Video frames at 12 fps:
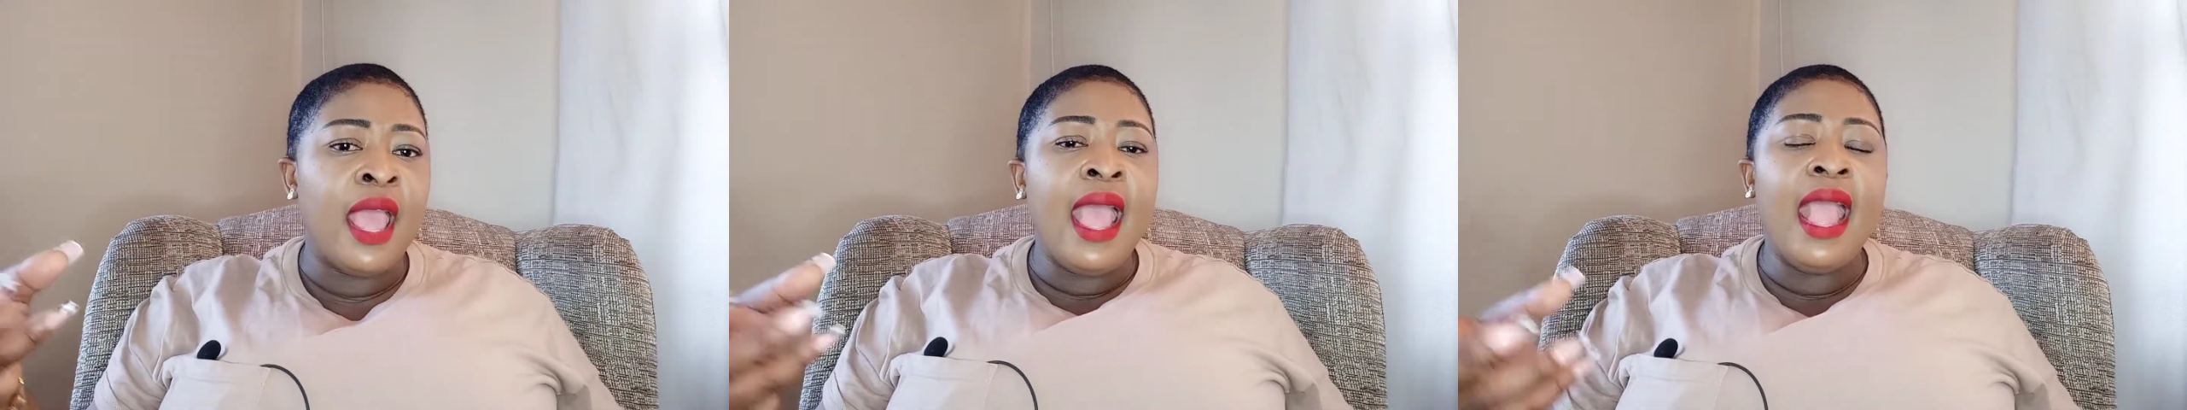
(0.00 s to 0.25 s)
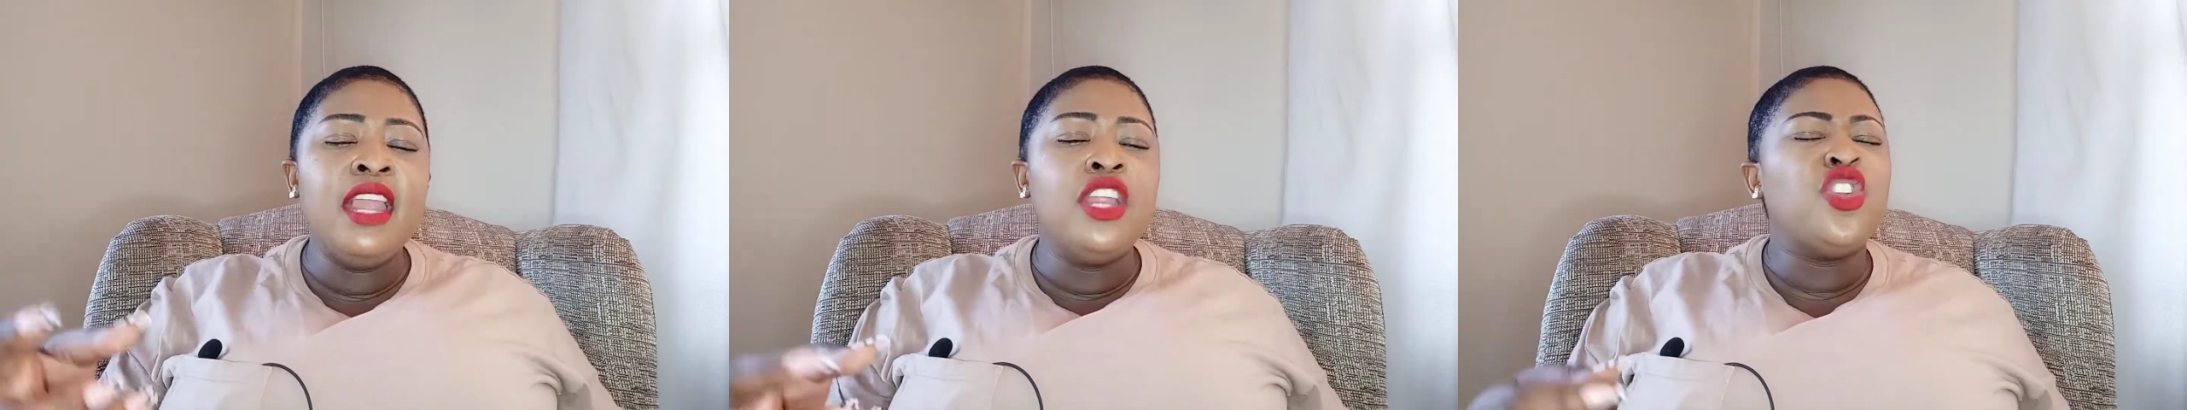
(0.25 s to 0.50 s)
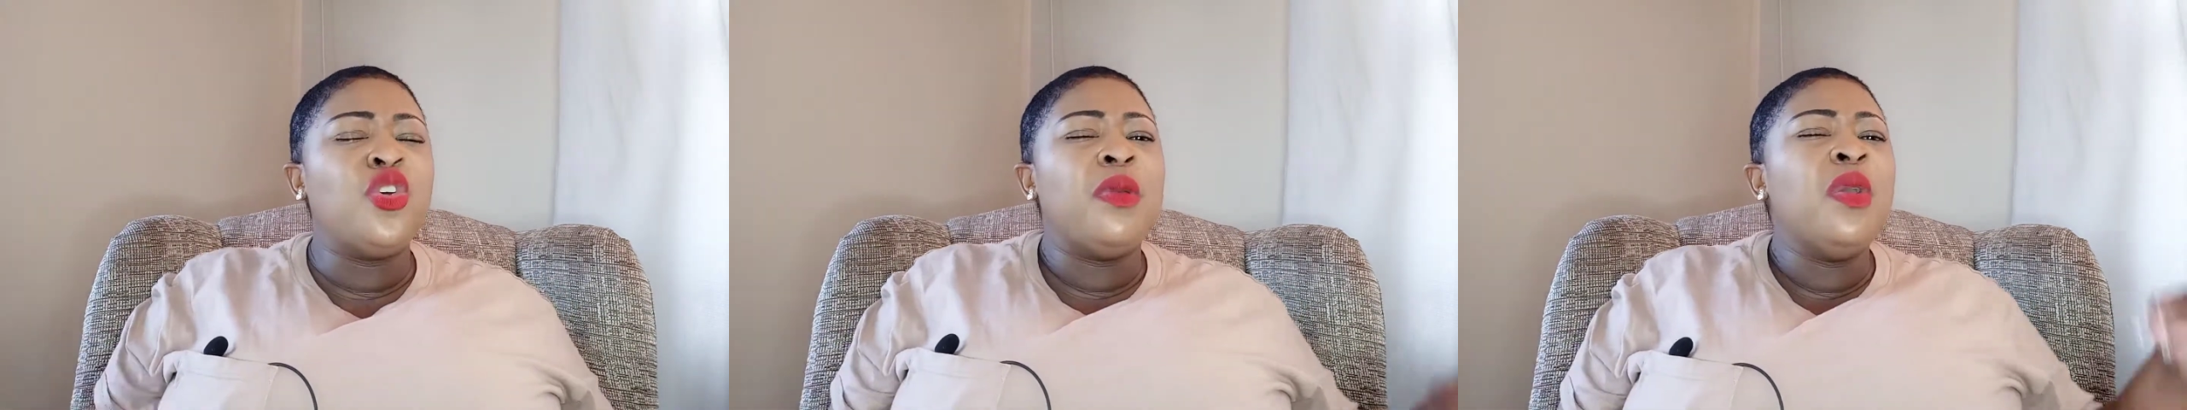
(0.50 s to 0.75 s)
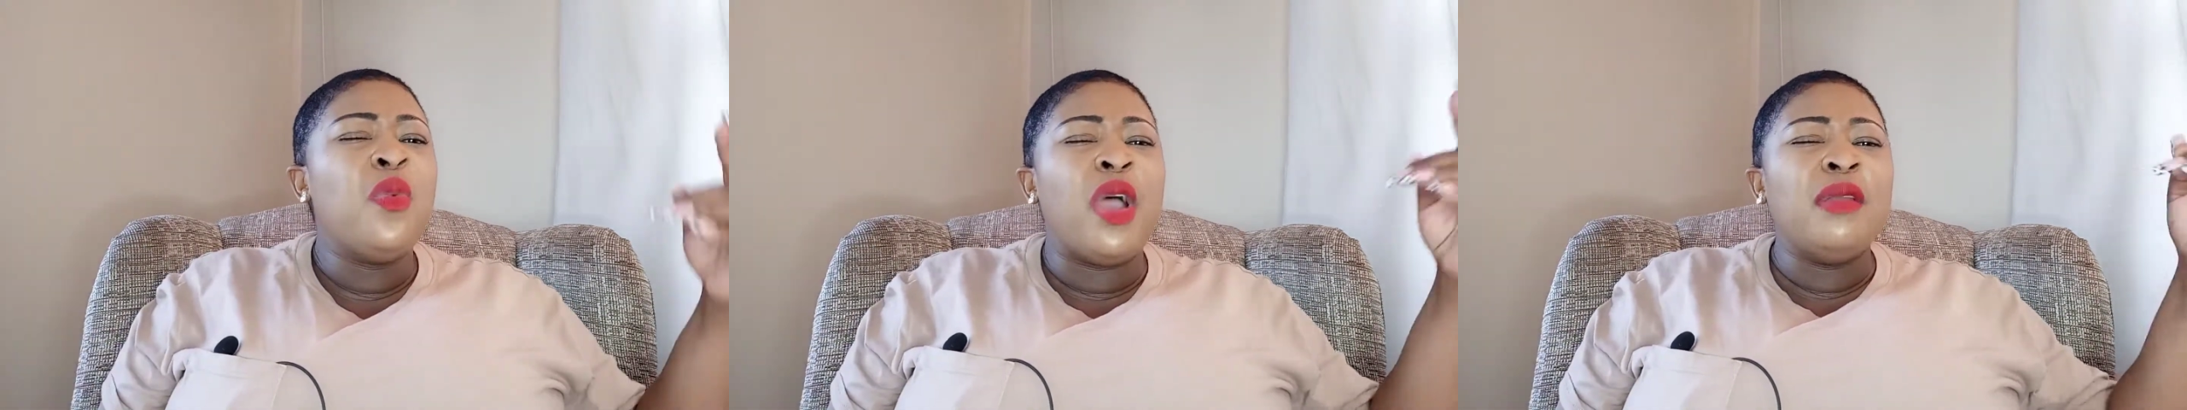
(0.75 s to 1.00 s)
and it will be
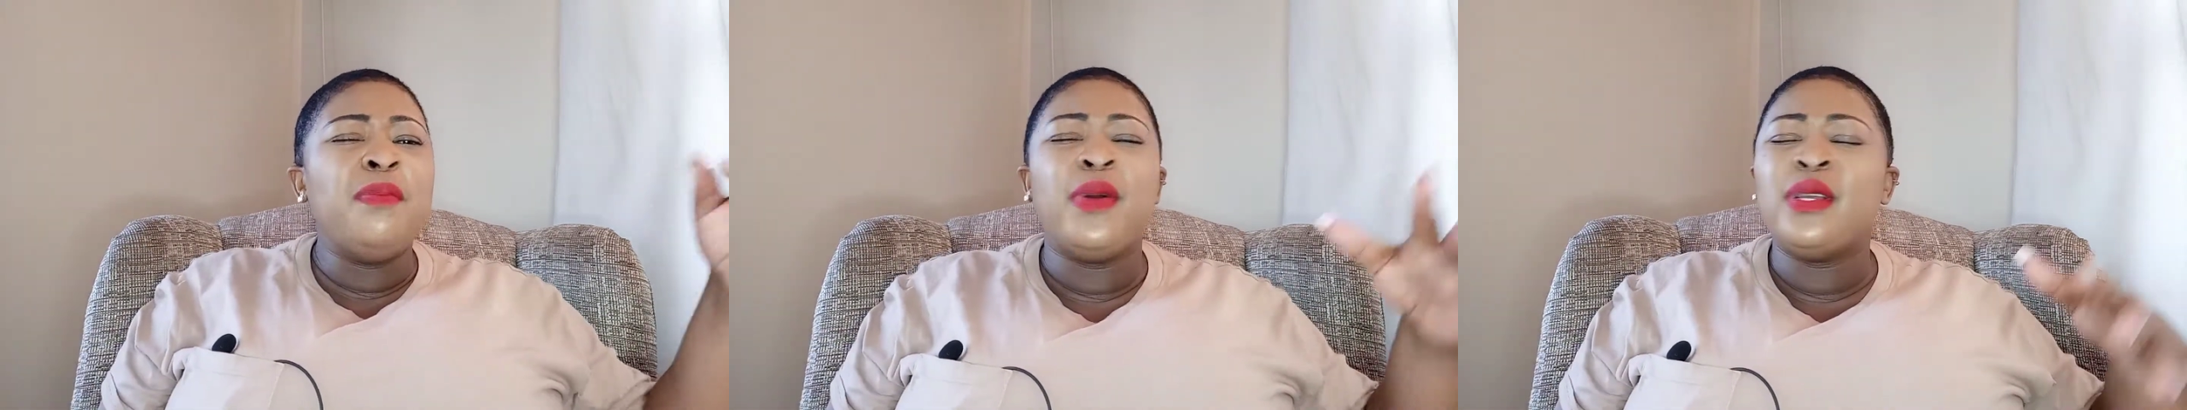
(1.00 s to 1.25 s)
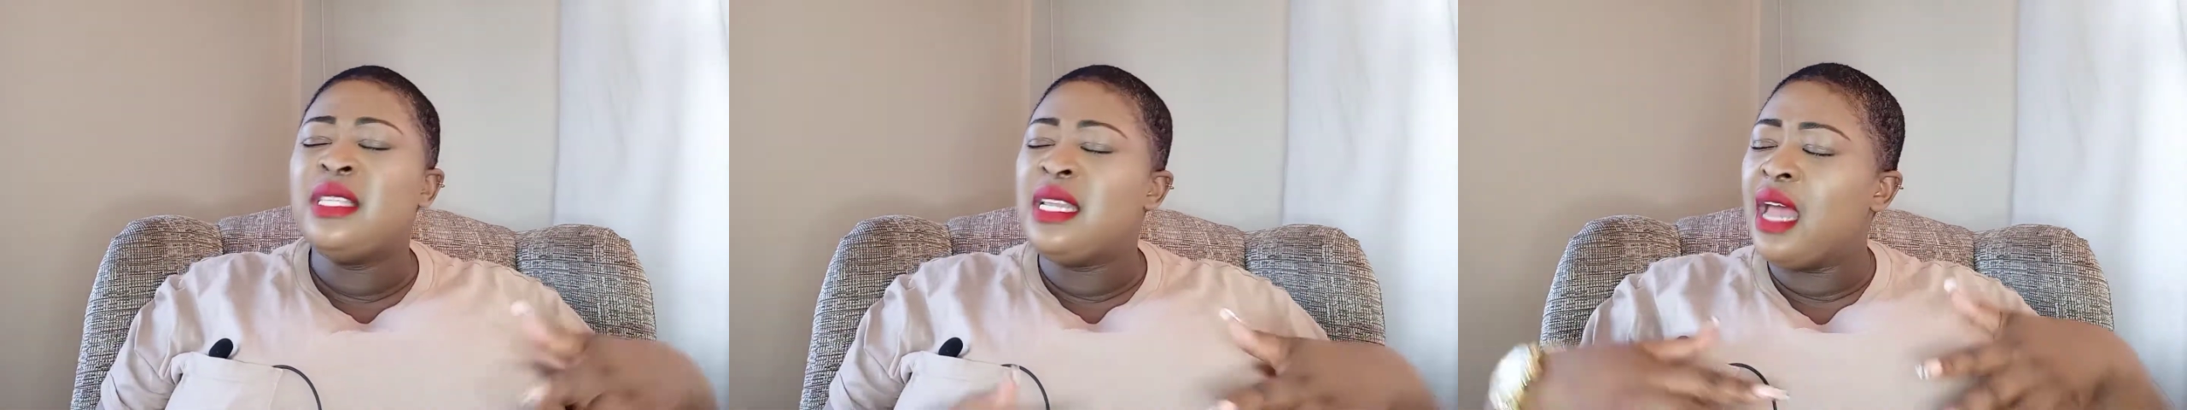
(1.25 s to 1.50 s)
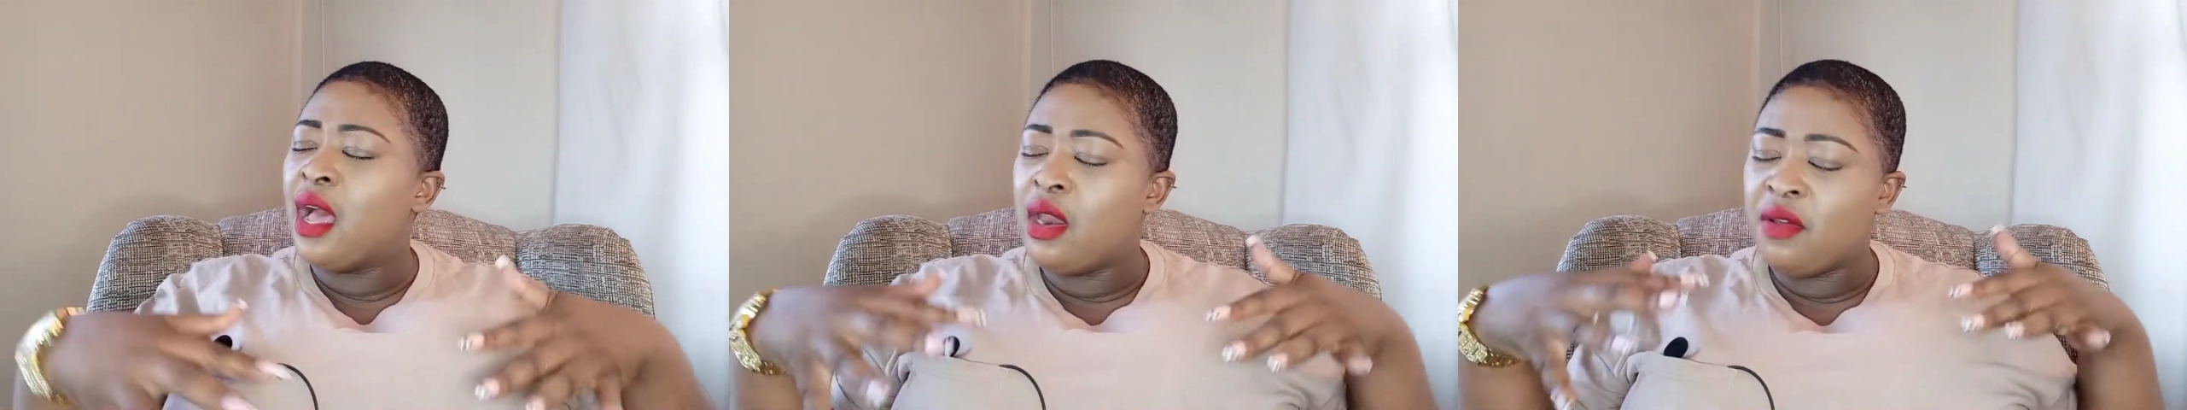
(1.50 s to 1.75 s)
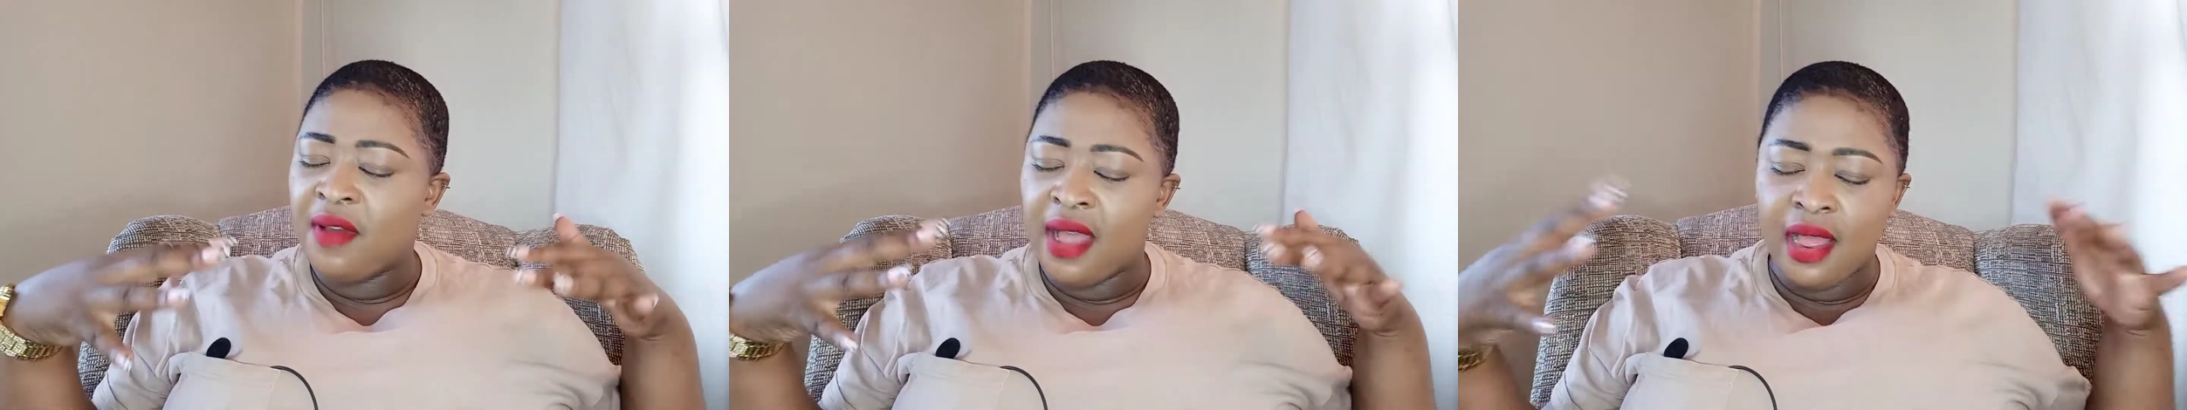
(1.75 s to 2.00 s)
one person out of
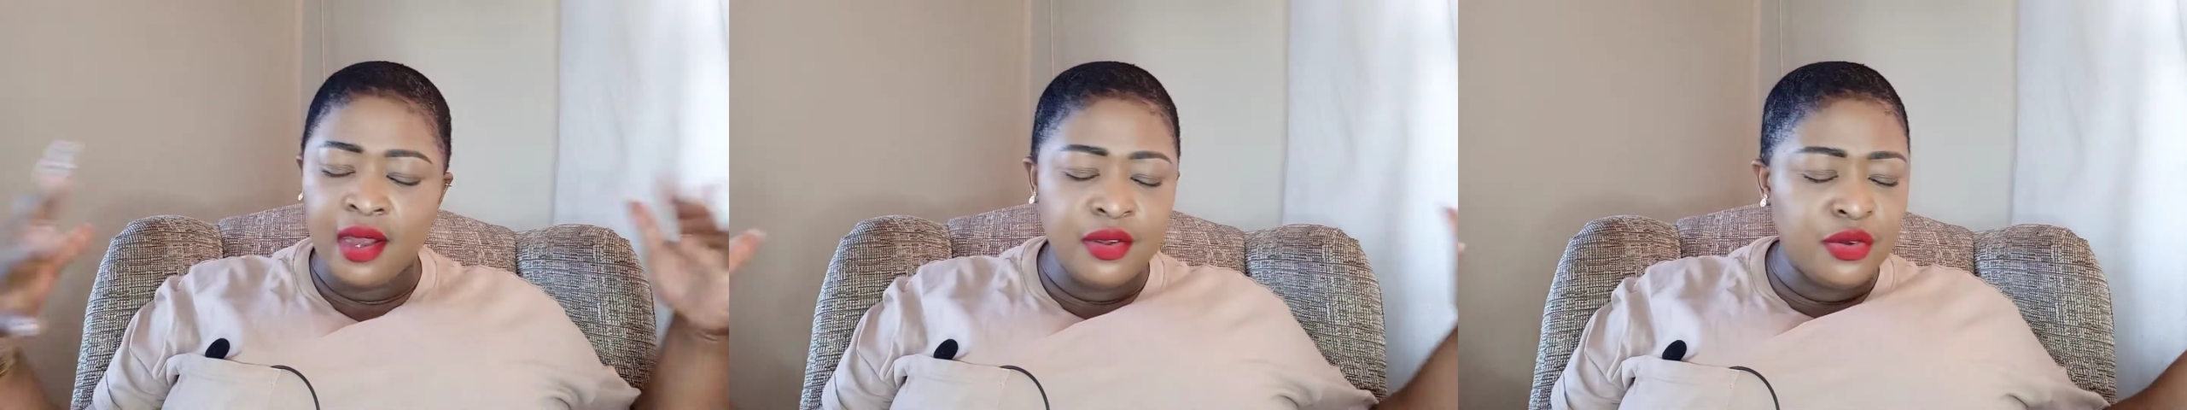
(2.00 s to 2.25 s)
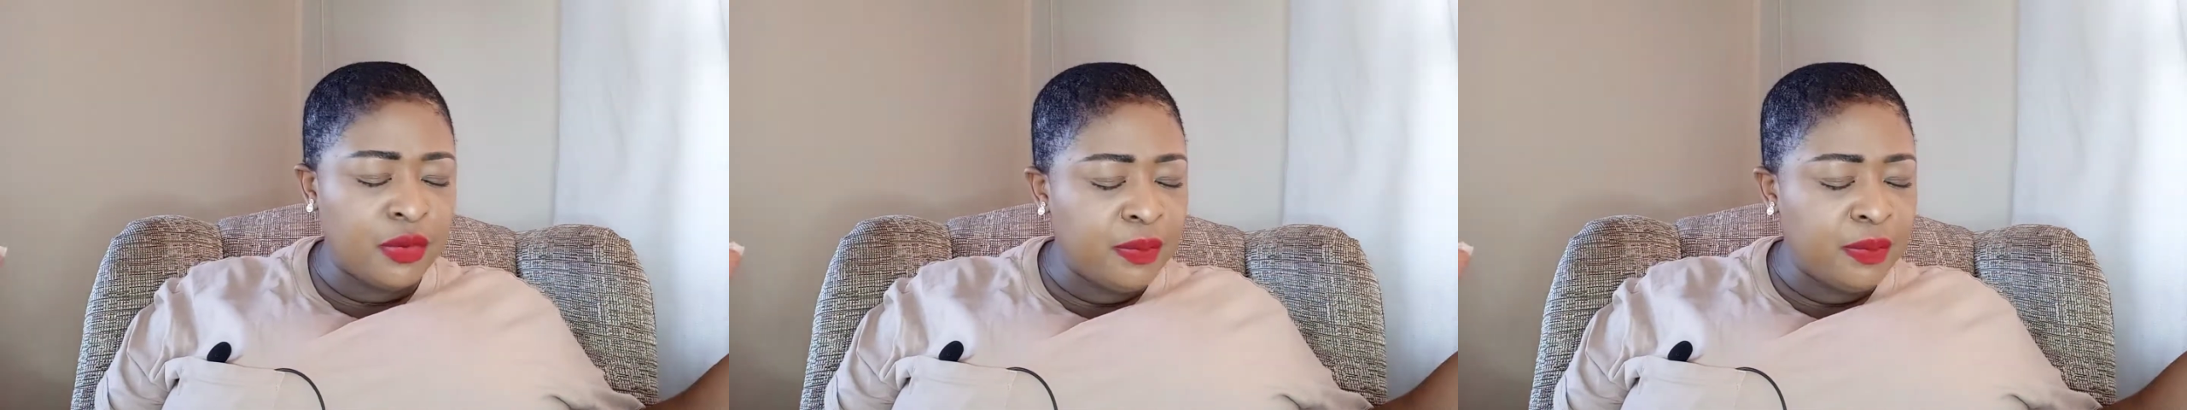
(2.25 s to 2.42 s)
100